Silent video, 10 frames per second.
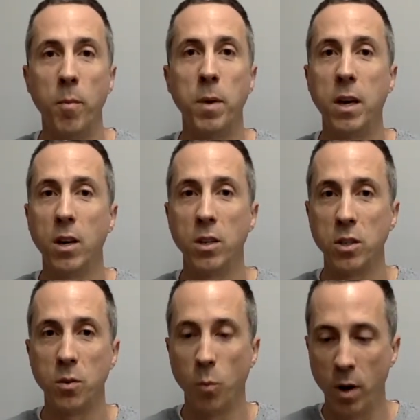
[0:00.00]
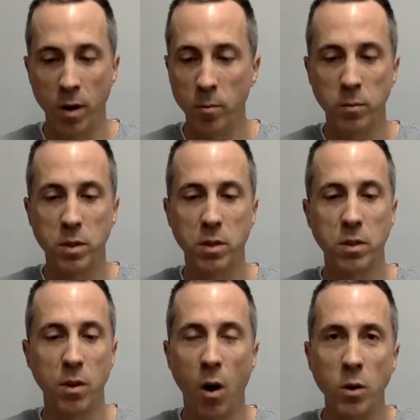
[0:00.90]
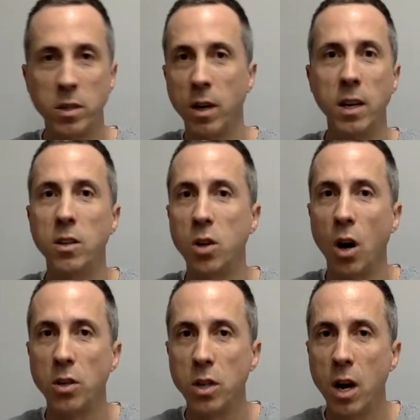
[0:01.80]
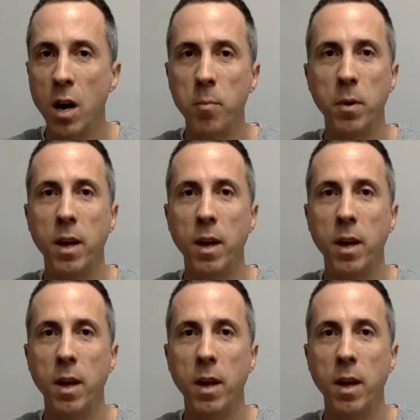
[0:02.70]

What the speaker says: because one of them's always going to need charged up,